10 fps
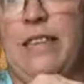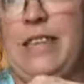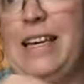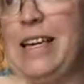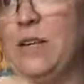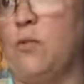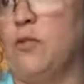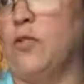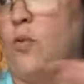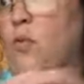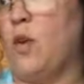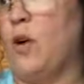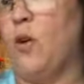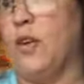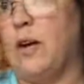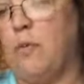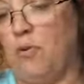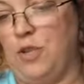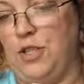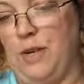Then we're going to roll our
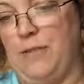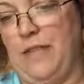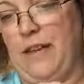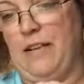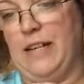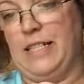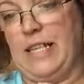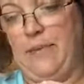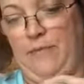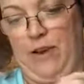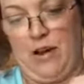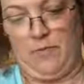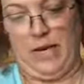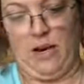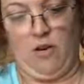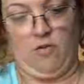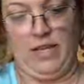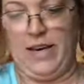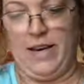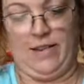pork chops in there and deep fry them, y'all.
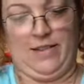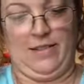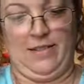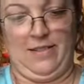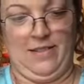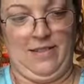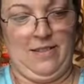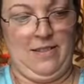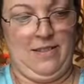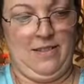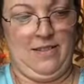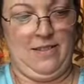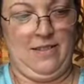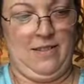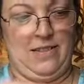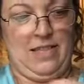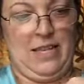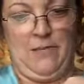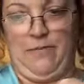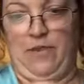Yes.
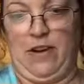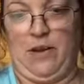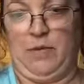Deep fry.